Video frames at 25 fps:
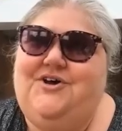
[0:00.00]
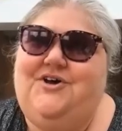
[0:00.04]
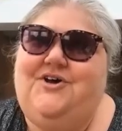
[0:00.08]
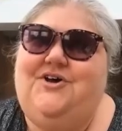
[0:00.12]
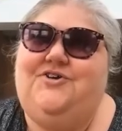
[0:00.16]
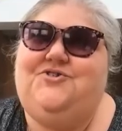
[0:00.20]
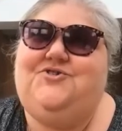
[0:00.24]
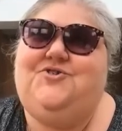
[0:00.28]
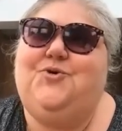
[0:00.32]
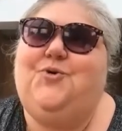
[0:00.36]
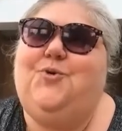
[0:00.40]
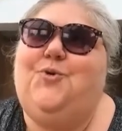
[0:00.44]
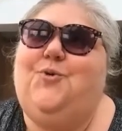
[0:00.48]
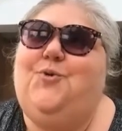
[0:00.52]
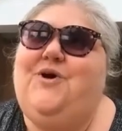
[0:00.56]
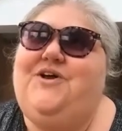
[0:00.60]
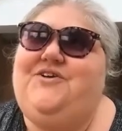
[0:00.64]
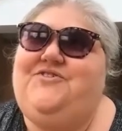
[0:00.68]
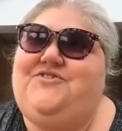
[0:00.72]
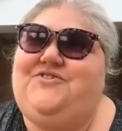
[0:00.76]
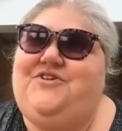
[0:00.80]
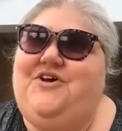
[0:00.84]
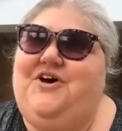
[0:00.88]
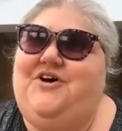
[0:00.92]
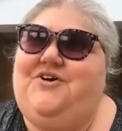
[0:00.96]
has always
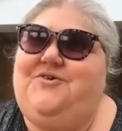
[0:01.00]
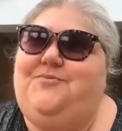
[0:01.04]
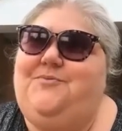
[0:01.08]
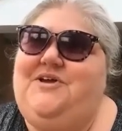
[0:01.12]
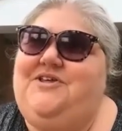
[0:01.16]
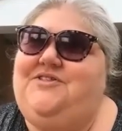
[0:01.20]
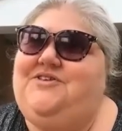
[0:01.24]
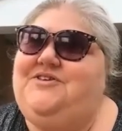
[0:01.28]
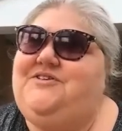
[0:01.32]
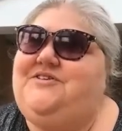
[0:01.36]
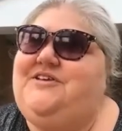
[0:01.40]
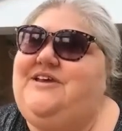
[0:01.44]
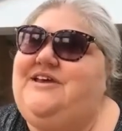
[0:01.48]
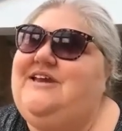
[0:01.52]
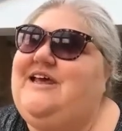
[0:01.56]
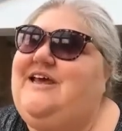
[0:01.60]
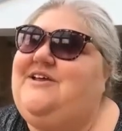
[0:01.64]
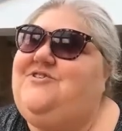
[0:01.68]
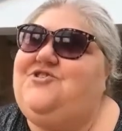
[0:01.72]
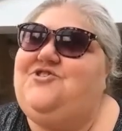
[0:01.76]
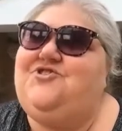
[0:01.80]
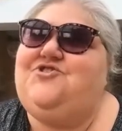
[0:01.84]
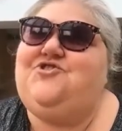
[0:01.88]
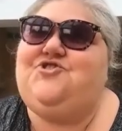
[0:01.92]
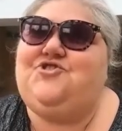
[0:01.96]
stuck me, that
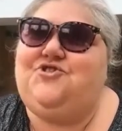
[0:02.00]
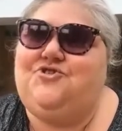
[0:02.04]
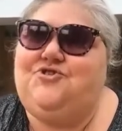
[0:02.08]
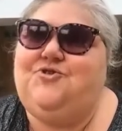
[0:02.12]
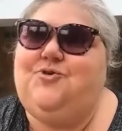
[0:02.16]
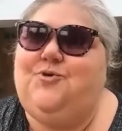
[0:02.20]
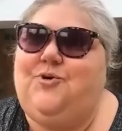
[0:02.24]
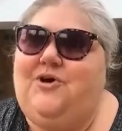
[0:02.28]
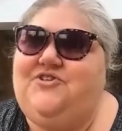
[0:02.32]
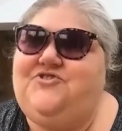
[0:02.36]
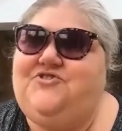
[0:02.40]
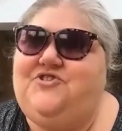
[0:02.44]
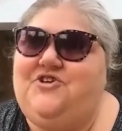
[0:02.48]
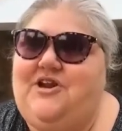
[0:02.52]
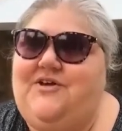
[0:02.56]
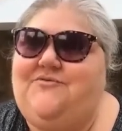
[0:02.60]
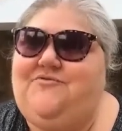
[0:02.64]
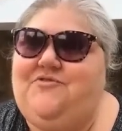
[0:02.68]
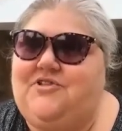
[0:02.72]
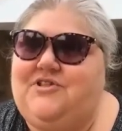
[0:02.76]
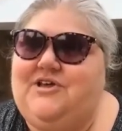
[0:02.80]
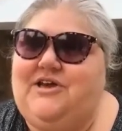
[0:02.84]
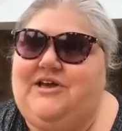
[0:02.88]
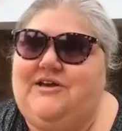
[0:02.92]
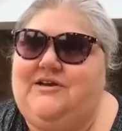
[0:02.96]
teenagers should question
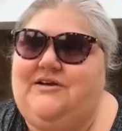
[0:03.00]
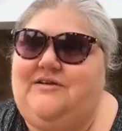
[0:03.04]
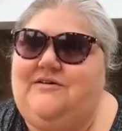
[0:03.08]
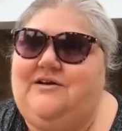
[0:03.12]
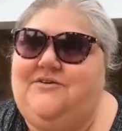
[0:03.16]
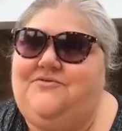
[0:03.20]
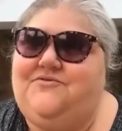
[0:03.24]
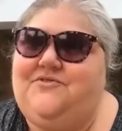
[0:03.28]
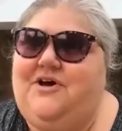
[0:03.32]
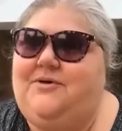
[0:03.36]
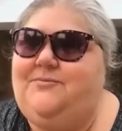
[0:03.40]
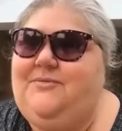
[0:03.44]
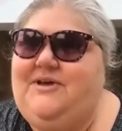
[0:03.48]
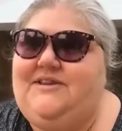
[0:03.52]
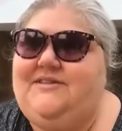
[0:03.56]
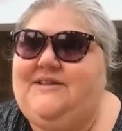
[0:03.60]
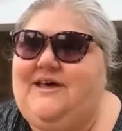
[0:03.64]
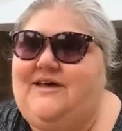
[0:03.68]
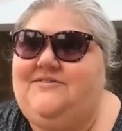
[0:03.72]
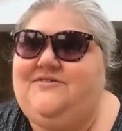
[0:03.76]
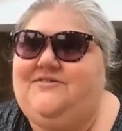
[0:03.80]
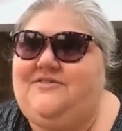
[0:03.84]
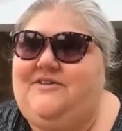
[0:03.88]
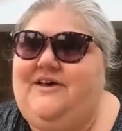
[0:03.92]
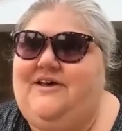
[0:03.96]
everything in life. I mean,
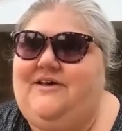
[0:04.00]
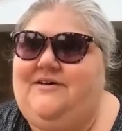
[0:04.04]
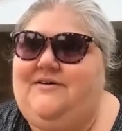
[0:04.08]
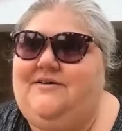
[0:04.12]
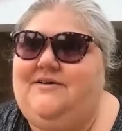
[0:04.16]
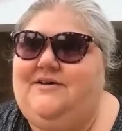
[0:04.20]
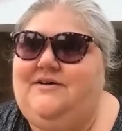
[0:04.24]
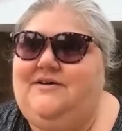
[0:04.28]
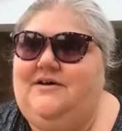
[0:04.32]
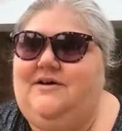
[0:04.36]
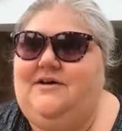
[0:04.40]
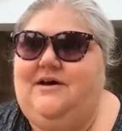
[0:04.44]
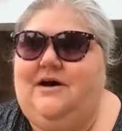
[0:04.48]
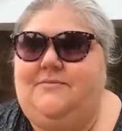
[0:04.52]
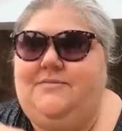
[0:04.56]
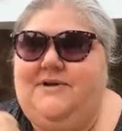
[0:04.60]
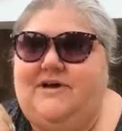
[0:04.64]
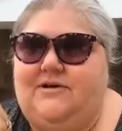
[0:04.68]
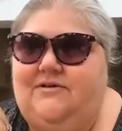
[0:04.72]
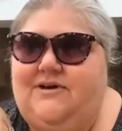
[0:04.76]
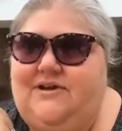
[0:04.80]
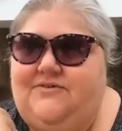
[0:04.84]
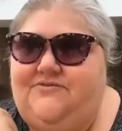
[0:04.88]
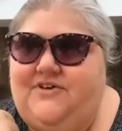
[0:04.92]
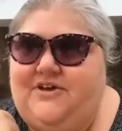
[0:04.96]
that's there. I'm
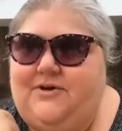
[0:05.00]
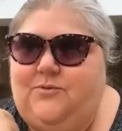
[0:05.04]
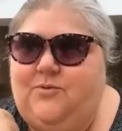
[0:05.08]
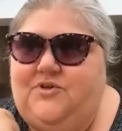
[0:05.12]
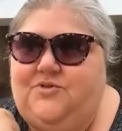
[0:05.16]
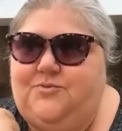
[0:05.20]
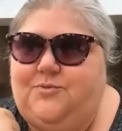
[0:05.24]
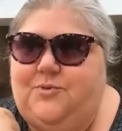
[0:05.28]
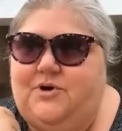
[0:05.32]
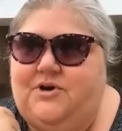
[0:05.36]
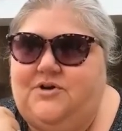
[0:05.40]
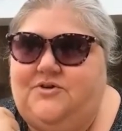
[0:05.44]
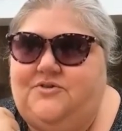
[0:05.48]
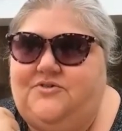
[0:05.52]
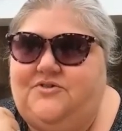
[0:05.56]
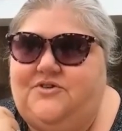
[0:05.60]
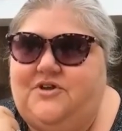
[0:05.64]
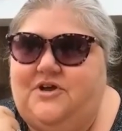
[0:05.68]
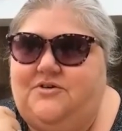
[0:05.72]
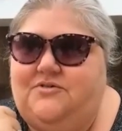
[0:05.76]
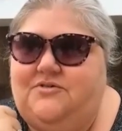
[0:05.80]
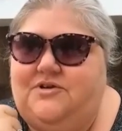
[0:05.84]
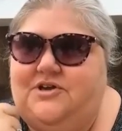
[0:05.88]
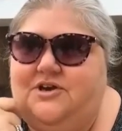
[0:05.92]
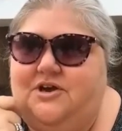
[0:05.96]
now living with one,
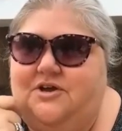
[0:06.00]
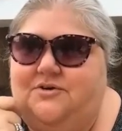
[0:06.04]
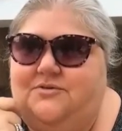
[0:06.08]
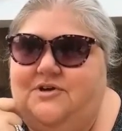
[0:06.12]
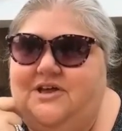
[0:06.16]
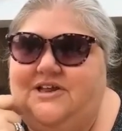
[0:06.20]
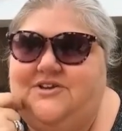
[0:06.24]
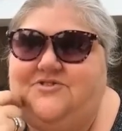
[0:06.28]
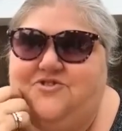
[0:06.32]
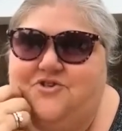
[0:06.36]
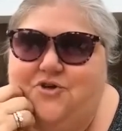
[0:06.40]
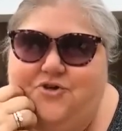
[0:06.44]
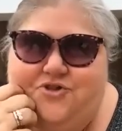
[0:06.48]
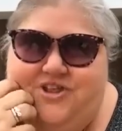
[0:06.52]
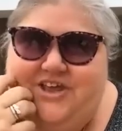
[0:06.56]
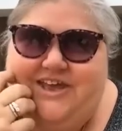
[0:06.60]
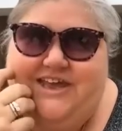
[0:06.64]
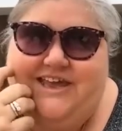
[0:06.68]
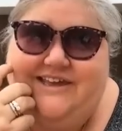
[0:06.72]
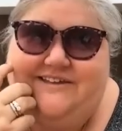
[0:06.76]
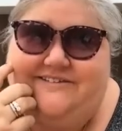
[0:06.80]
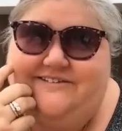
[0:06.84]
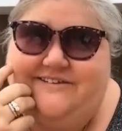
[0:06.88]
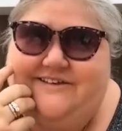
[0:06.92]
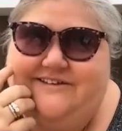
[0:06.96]
so, you know, it's not the
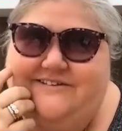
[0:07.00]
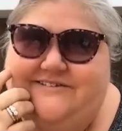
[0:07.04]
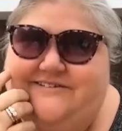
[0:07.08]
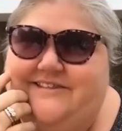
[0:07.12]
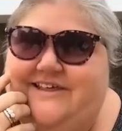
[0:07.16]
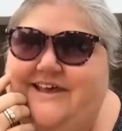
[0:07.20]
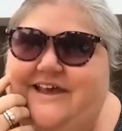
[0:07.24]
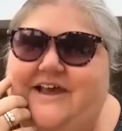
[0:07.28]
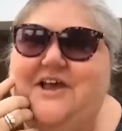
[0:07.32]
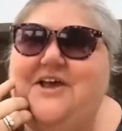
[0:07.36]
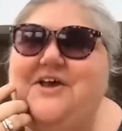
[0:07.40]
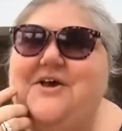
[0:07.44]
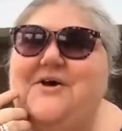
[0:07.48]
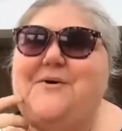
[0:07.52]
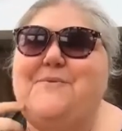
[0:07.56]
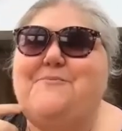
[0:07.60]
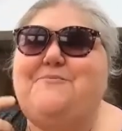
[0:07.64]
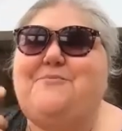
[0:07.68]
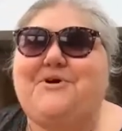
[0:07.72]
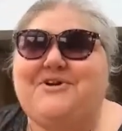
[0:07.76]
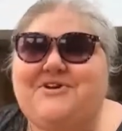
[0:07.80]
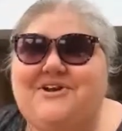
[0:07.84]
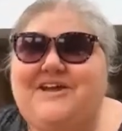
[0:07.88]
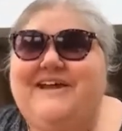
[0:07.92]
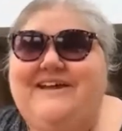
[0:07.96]
easiest thing,
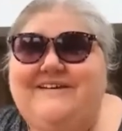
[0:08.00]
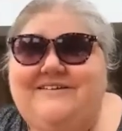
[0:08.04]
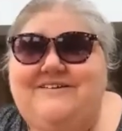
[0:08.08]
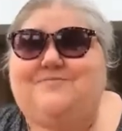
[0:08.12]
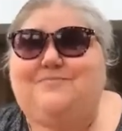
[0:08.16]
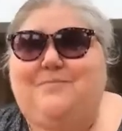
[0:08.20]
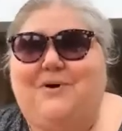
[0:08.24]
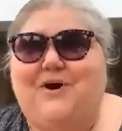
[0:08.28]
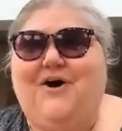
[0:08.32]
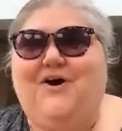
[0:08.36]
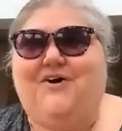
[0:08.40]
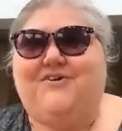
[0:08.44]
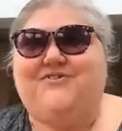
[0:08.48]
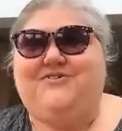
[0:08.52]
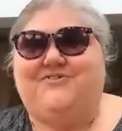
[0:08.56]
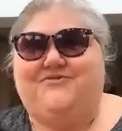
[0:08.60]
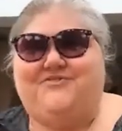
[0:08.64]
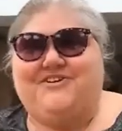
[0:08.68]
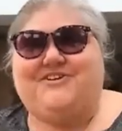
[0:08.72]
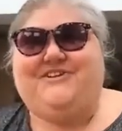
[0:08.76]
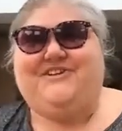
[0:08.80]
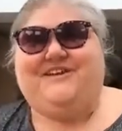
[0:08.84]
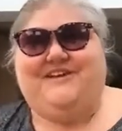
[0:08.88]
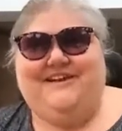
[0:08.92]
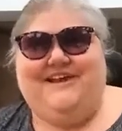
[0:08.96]
but it's part of
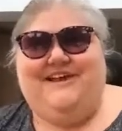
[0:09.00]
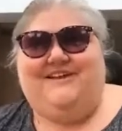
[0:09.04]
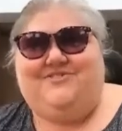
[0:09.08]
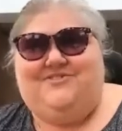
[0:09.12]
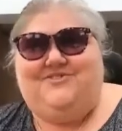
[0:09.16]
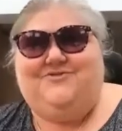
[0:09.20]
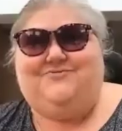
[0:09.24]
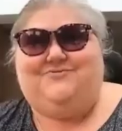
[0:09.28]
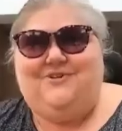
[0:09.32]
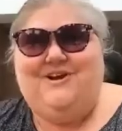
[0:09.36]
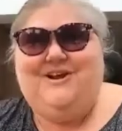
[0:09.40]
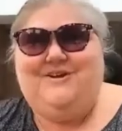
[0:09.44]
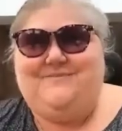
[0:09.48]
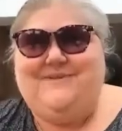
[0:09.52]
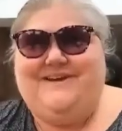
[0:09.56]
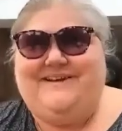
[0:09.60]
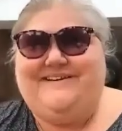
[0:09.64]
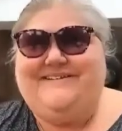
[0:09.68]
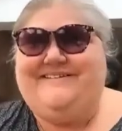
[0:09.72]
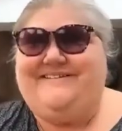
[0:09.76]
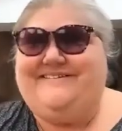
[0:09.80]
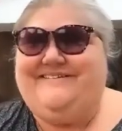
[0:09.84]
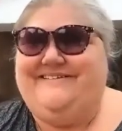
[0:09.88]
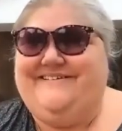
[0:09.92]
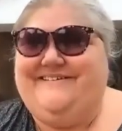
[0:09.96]
a teenager's
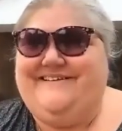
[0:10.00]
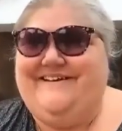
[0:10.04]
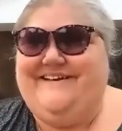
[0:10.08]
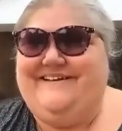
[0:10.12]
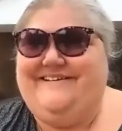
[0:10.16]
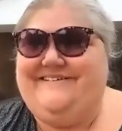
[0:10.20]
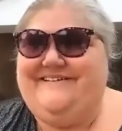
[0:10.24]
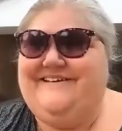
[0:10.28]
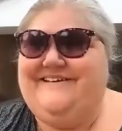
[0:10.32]
remit, isn't it?